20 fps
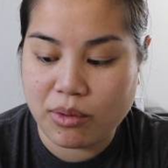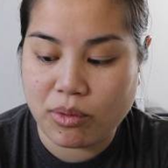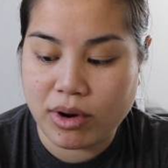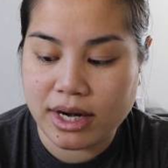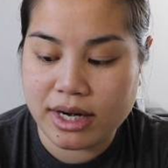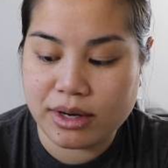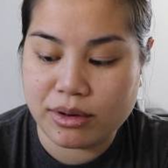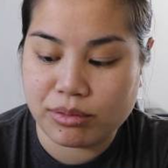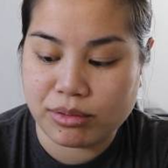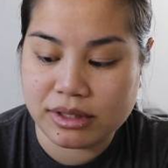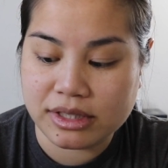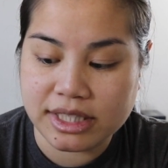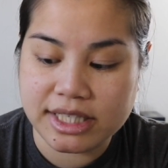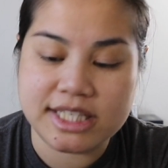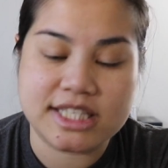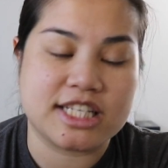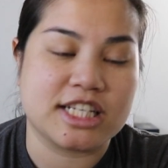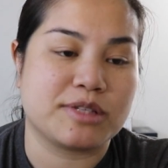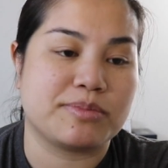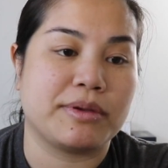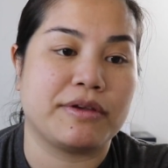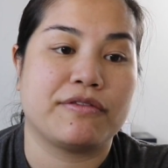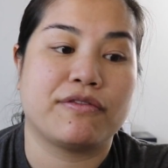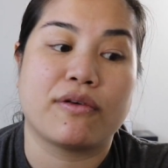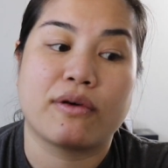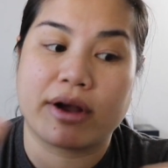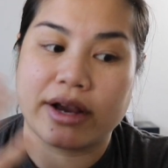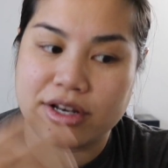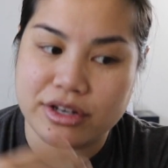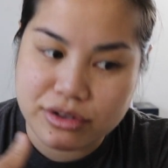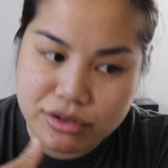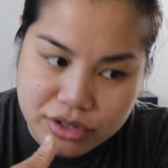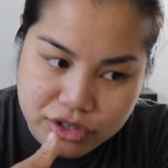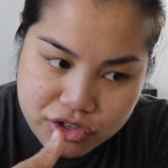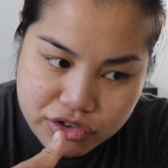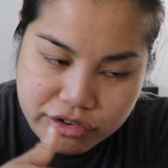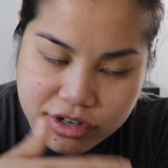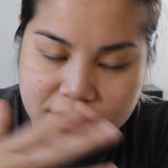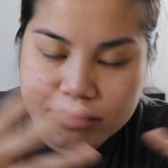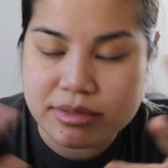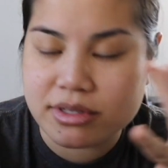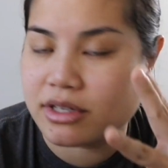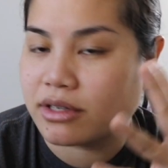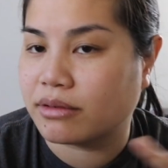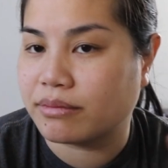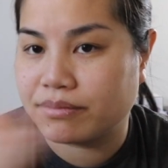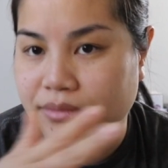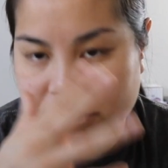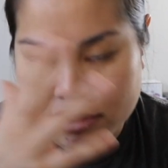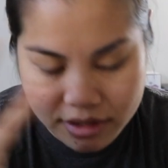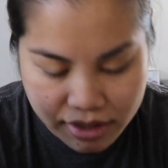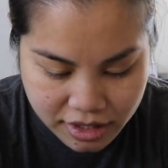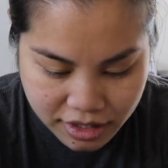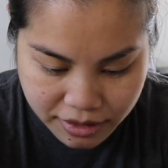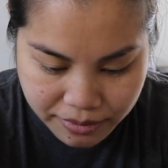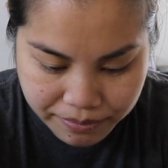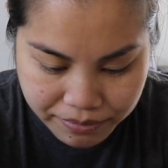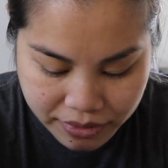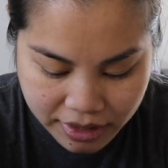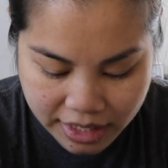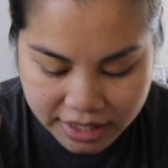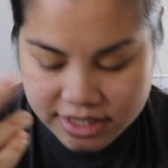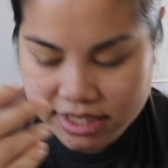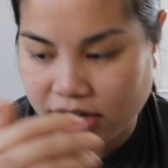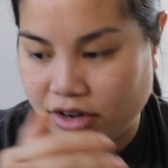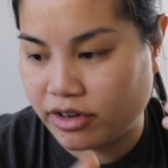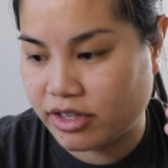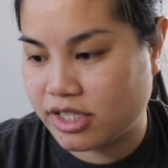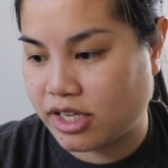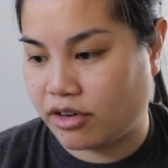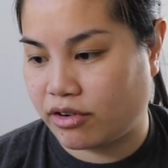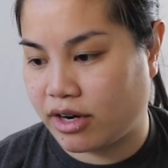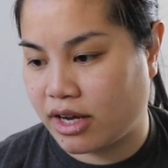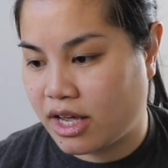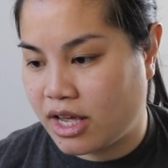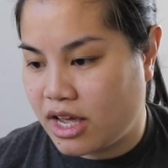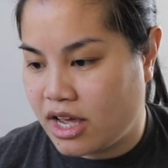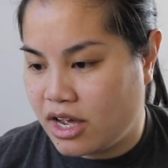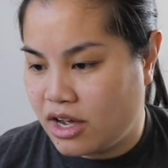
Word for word: want to release this before I do the stream, so, you know, etc., etc.